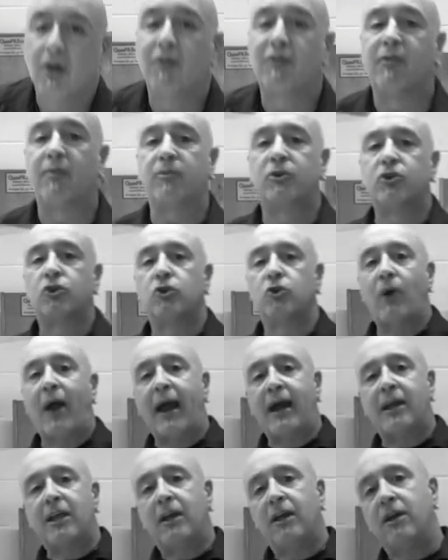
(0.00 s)
from
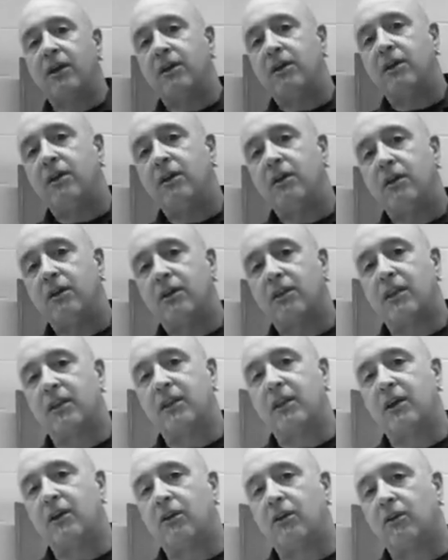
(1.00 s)
cracking the
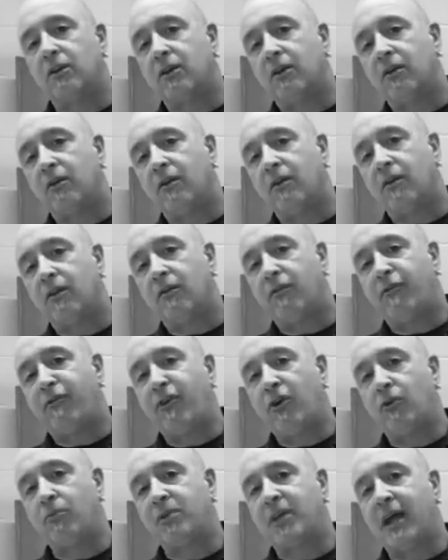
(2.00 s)
little
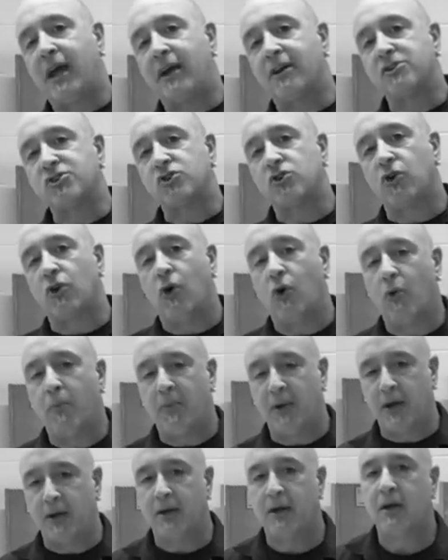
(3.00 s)
film canister
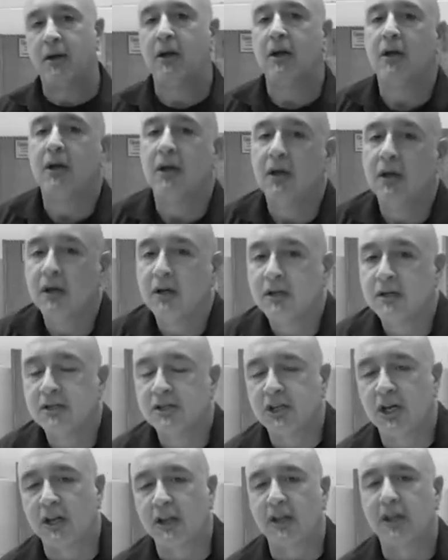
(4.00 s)
open
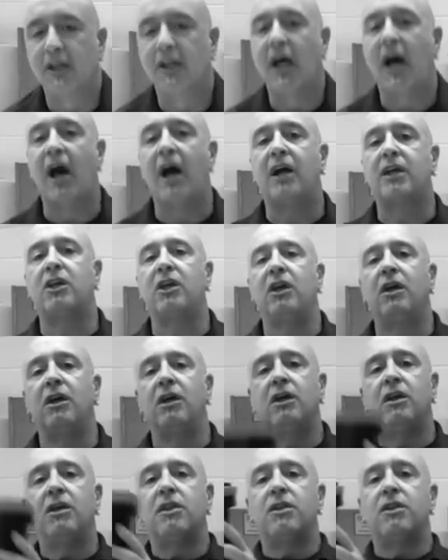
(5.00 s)
to
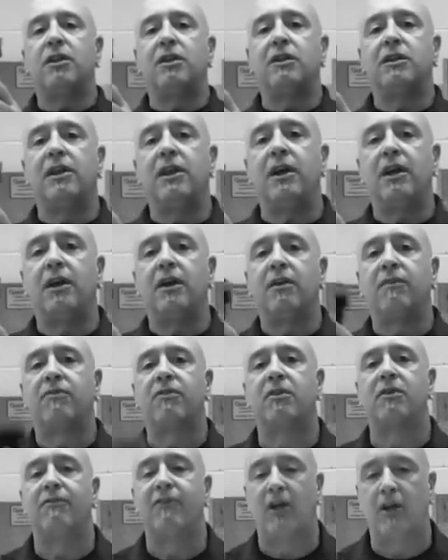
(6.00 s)
locking the lid of the
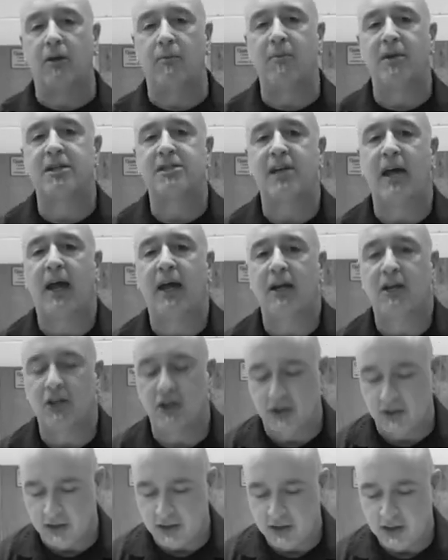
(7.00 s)
development tank,
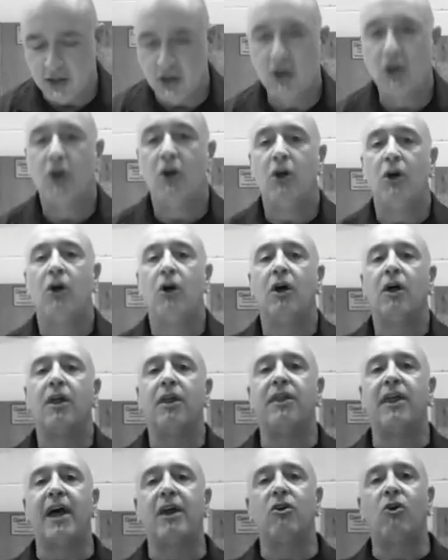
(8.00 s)

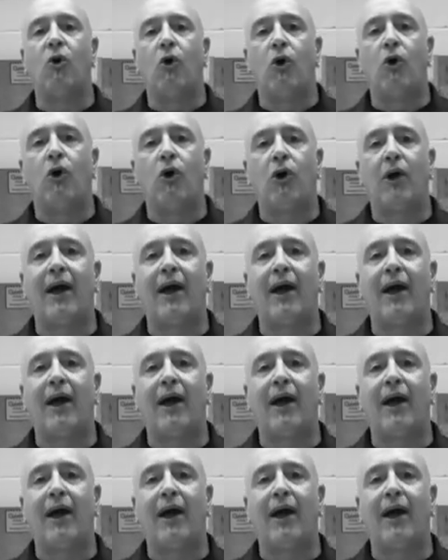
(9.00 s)
that all